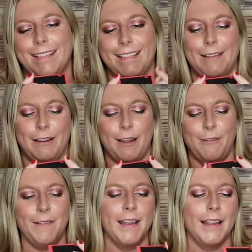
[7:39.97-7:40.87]
There we
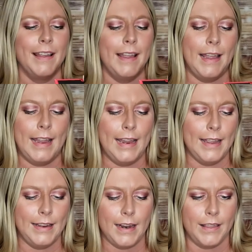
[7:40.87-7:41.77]
go.
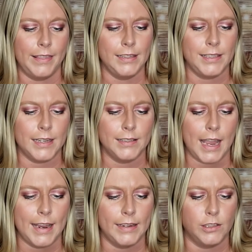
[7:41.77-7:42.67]
And this is
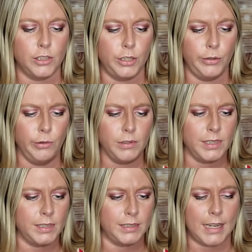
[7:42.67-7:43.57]
a
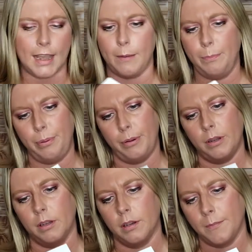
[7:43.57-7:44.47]
2-step.
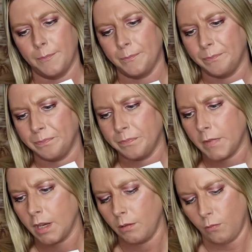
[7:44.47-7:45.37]

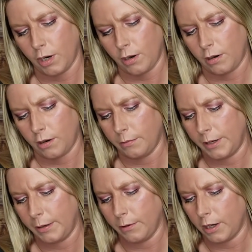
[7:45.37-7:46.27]
Where are
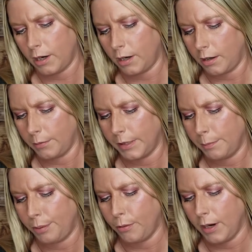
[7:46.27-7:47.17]
we?
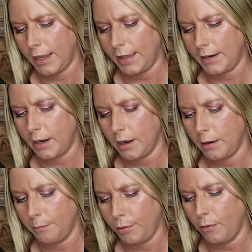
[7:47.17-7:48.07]

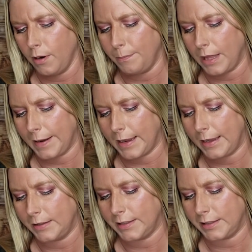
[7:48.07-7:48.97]
Pore
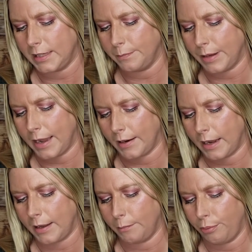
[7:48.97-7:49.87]
Blackhead Steam Pack
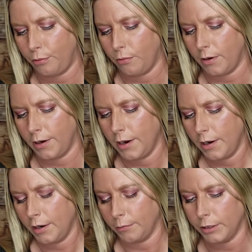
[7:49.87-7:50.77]
and Pore
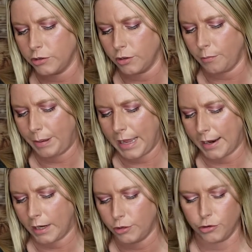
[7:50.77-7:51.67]
Original
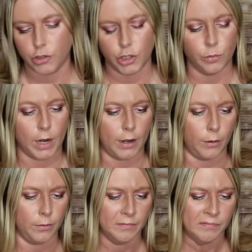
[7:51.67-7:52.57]
Pack Duo.